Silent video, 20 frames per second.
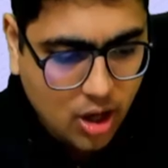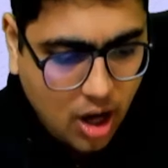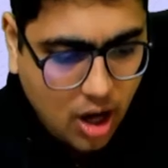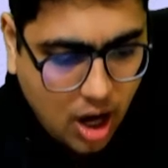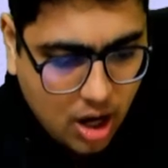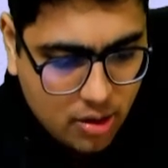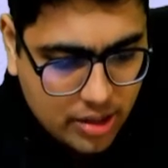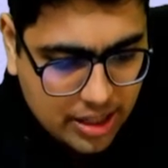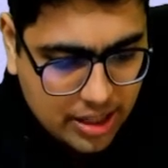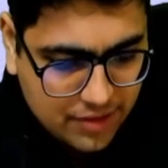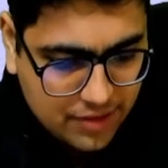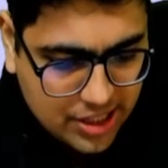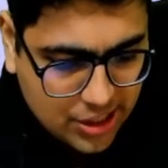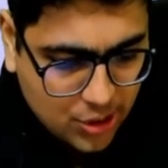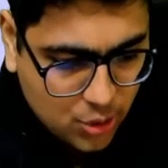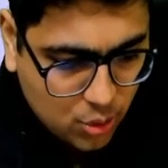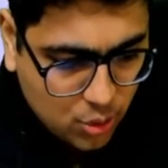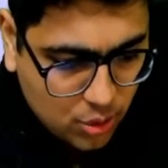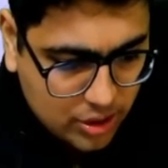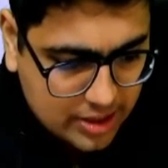However,
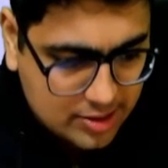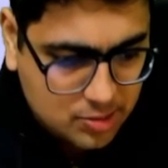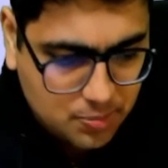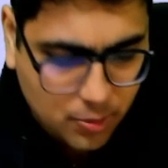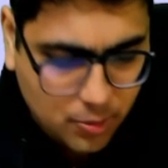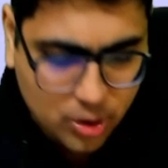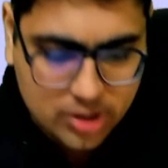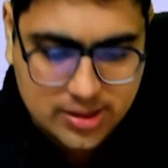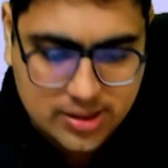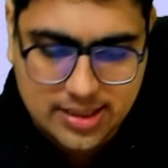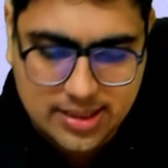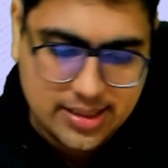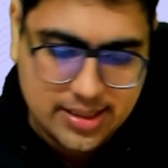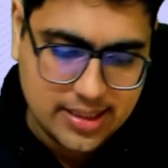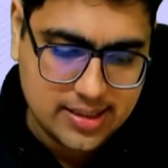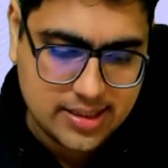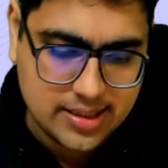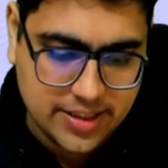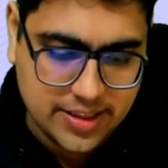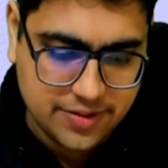no response is
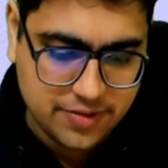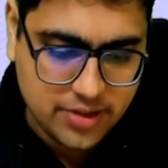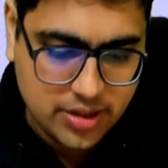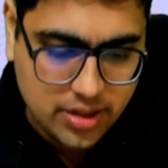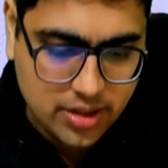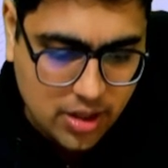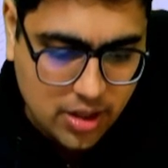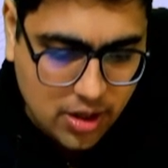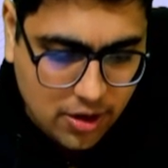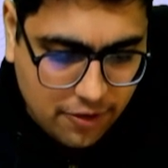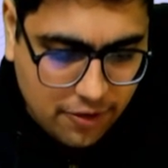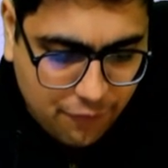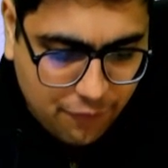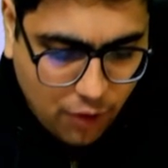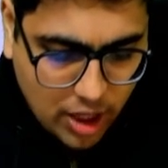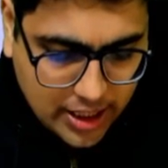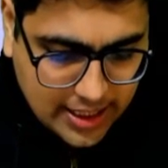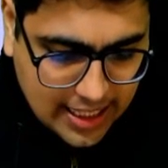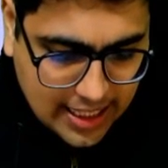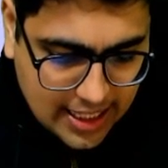received.
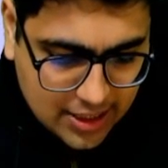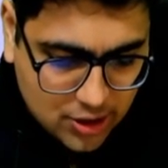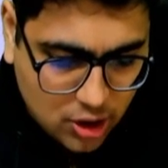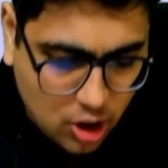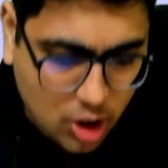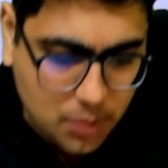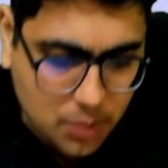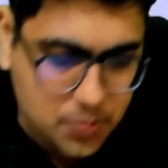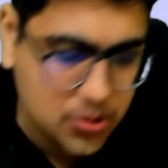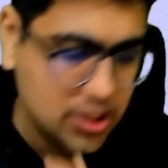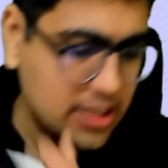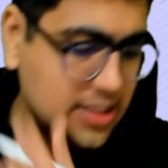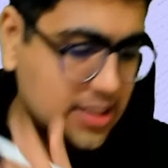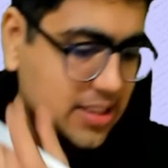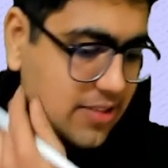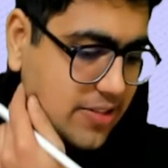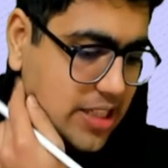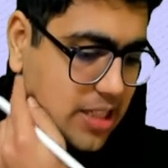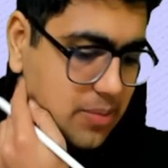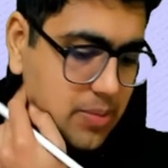What are the options
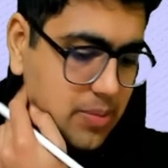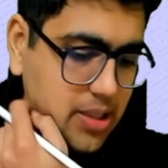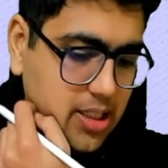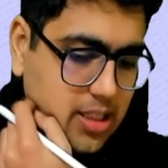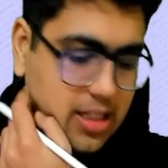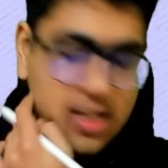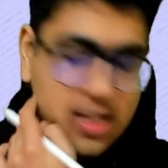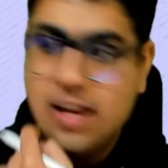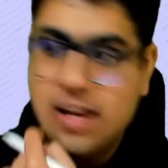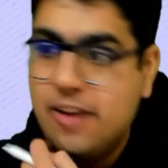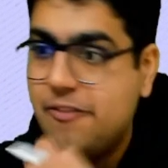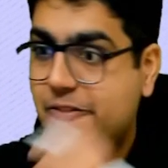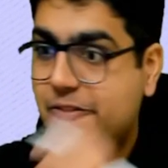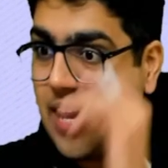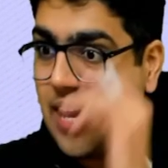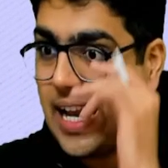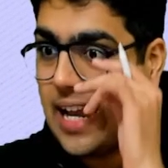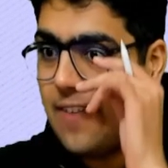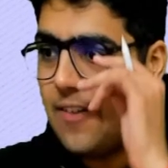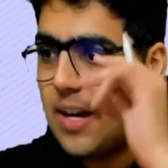available?
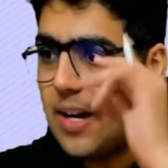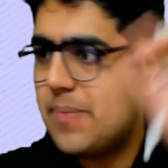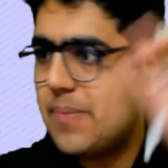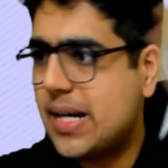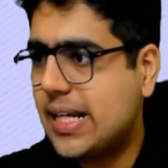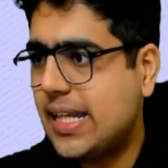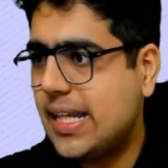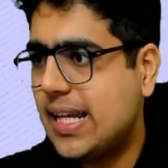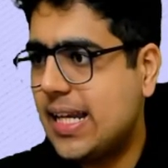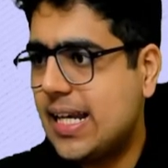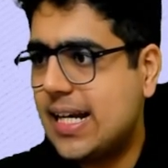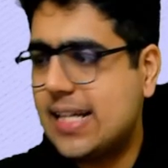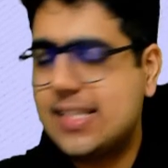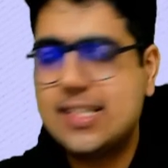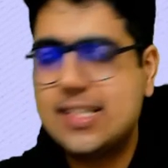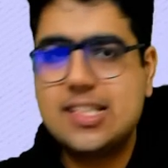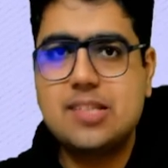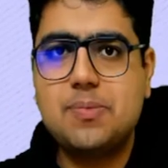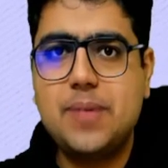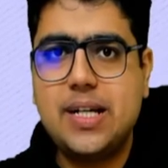Whenever material
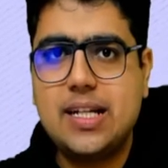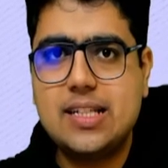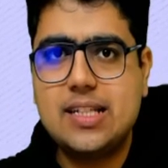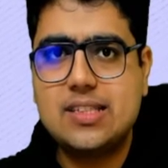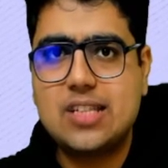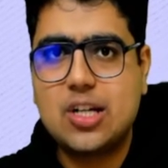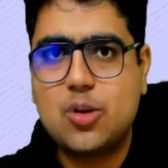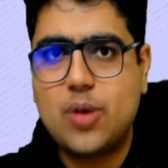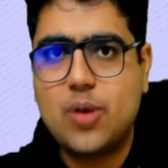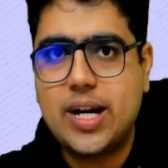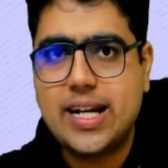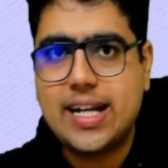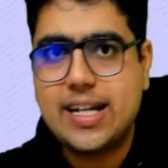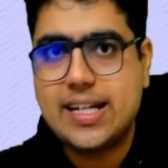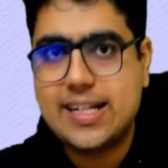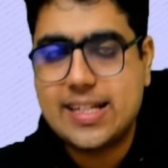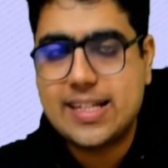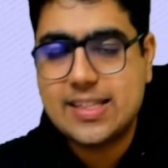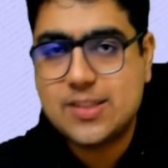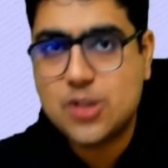adjustment is required and
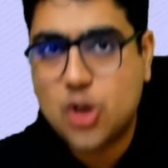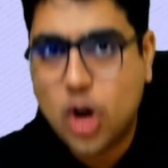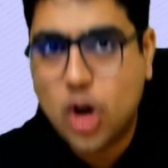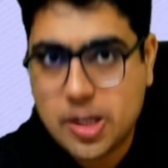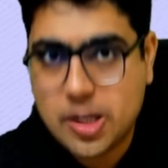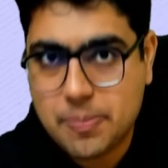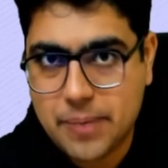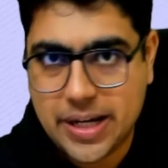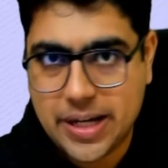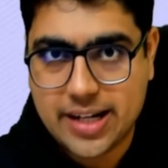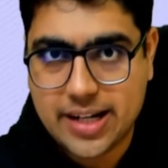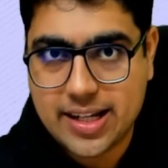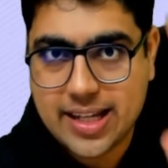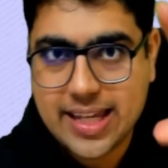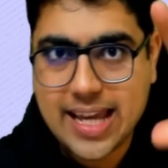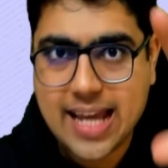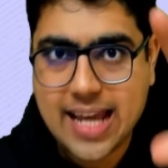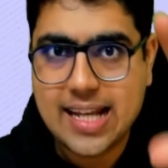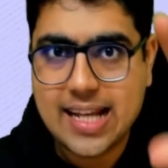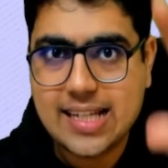it is not made,
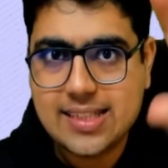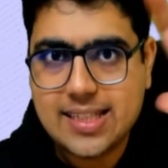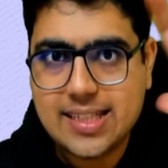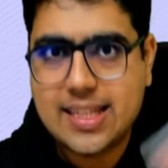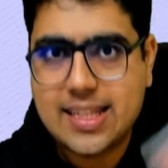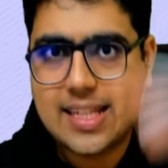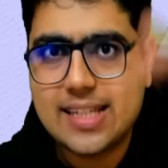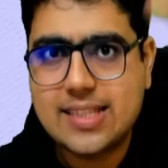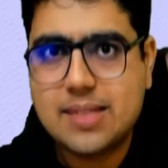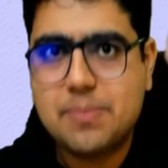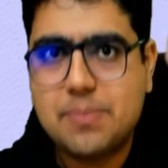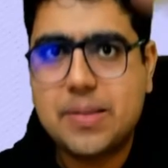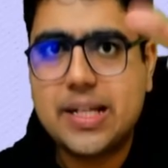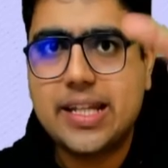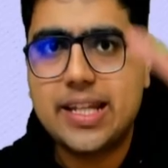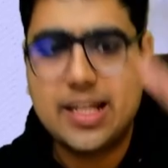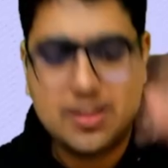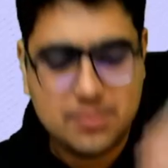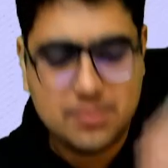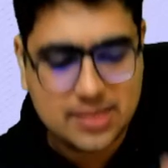can I say there is a
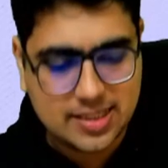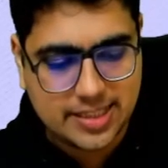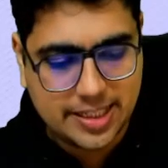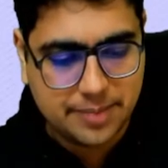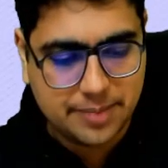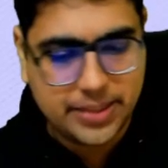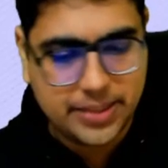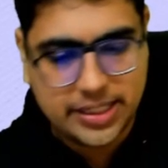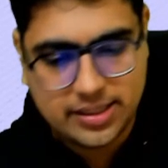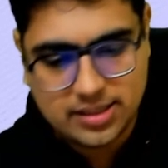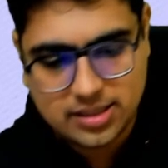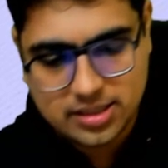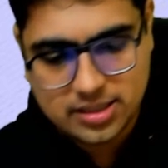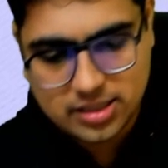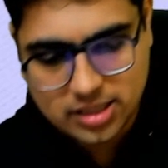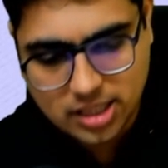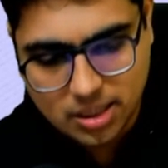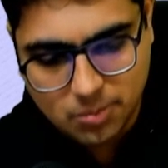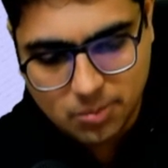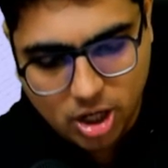material misstatement?
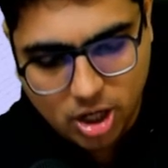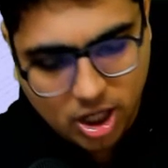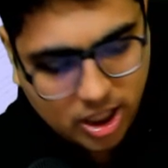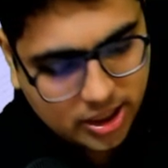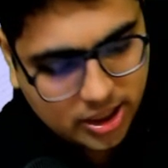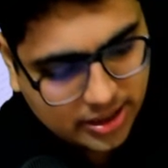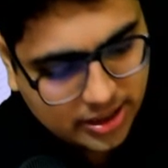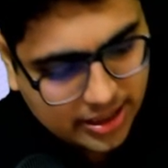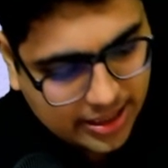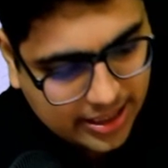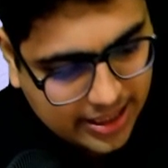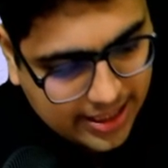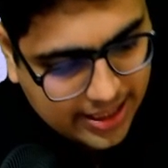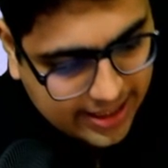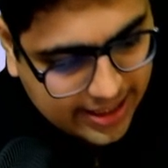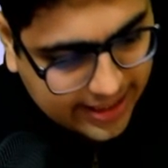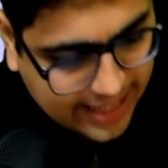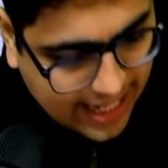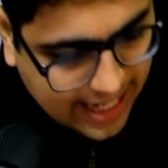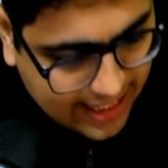Come on.
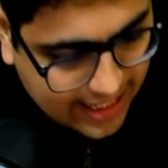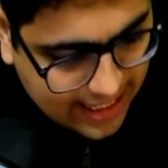Can